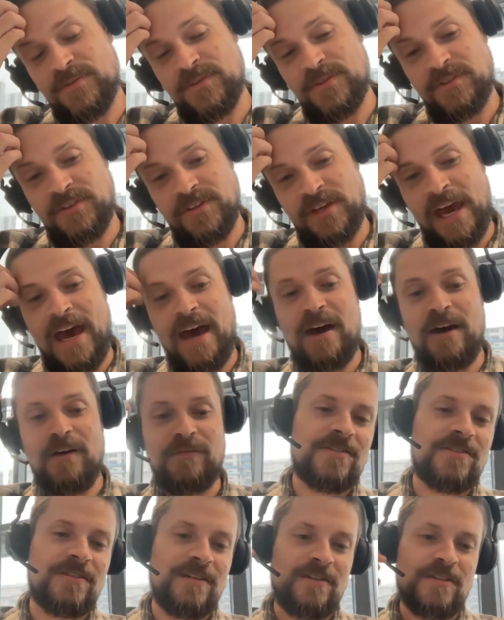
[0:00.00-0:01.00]
to have
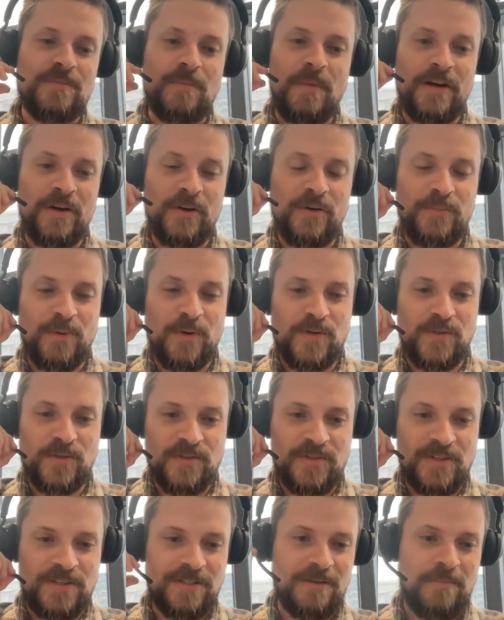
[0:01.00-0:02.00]
is my own personal
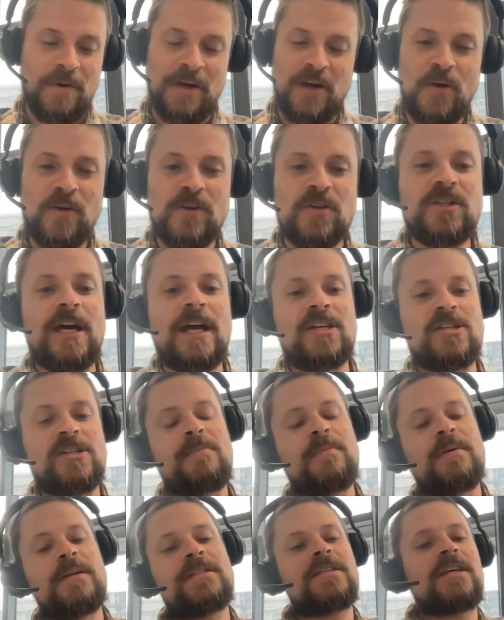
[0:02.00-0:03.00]
assistant, my own chat
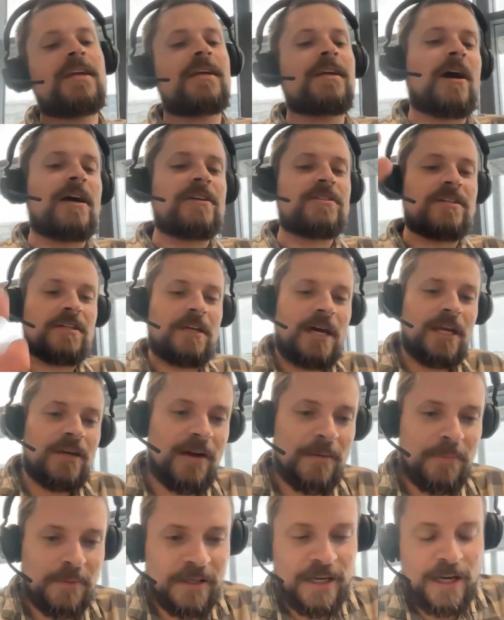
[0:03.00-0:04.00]
GPT as a native
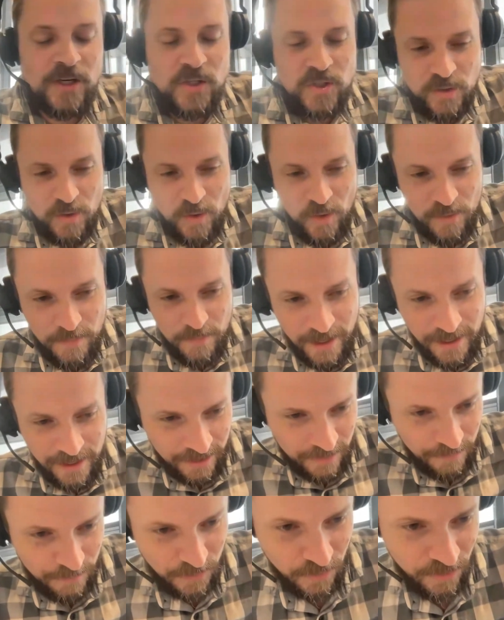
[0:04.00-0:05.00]
application on my
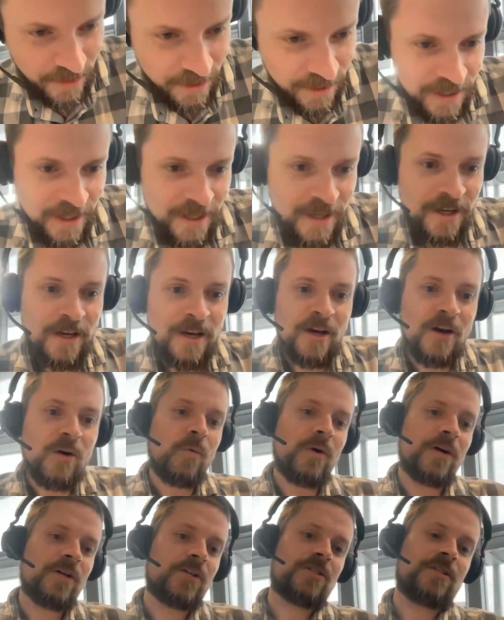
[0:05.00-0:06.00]
computer,
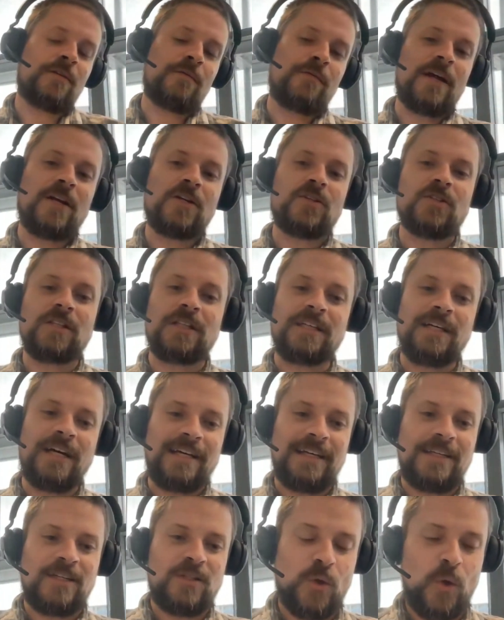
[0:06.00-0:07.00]
which eventually I
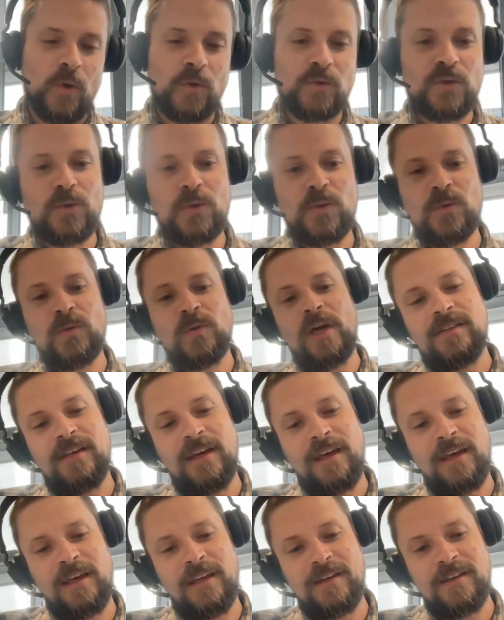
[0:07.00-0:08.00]
can talk to
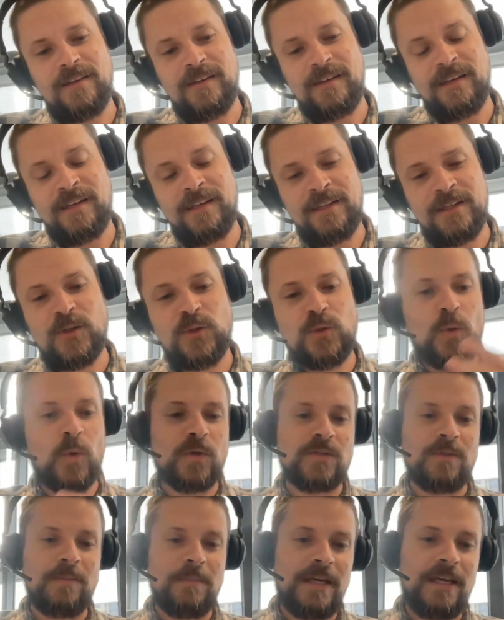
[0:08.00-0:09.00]
and it can talk
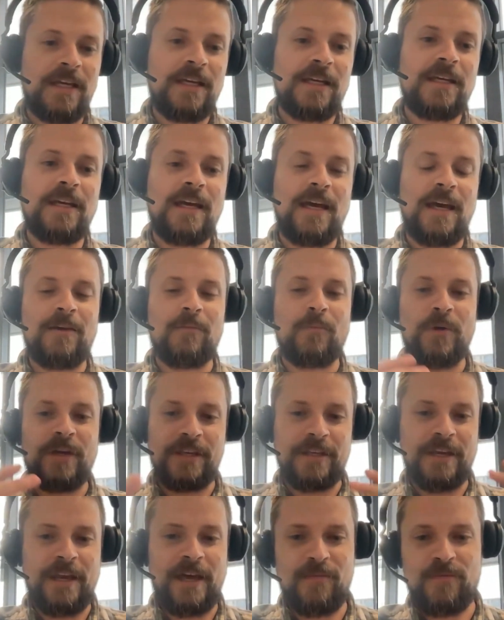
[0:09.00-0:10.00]
to me and we can
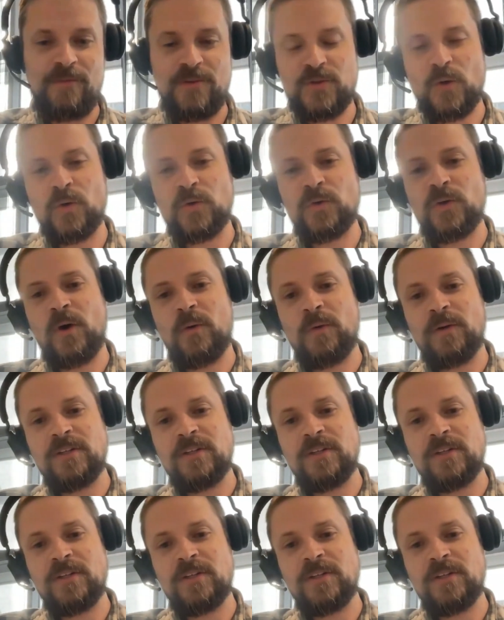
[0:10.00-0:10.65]
have this ongoing